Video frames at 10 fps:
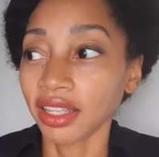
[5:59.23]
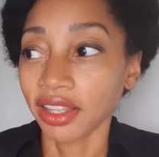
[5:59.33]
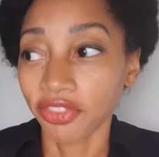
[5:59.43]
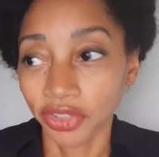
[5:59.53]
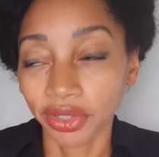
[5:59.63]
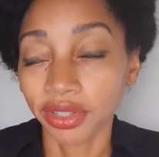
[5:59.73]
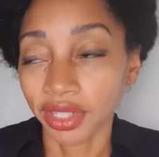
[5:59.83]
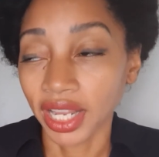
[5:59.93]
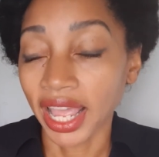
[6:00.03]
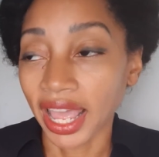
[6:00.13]
if you're
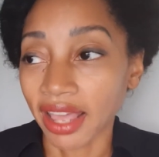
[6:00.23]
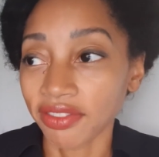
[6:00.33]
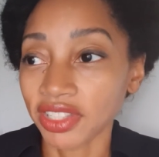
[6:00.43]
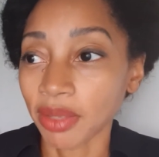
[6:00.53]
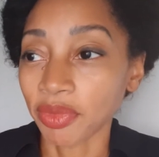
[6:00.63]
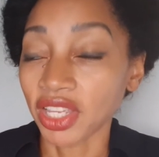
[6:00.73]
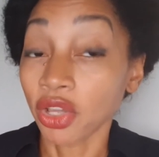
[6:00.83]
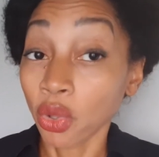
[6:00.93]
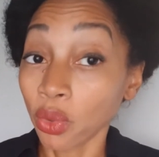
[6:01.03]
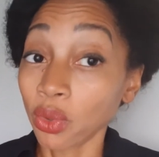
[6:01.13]
gonna have something
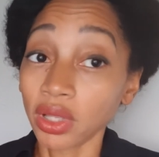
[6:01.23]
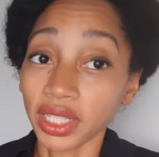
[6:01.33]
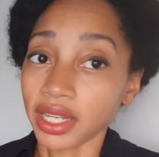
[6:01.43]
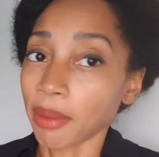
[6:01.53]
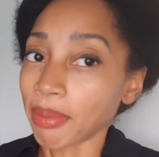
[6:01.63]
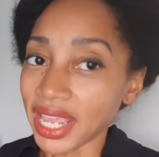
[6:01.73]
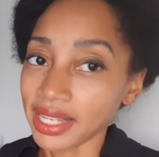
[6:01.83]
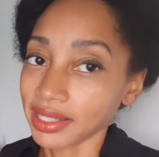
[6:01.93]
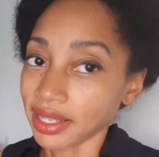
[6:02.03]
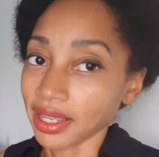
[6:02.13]
cool and
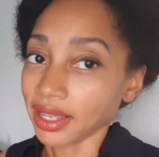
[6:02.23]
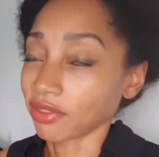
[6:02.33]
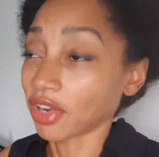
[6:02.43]
amazing and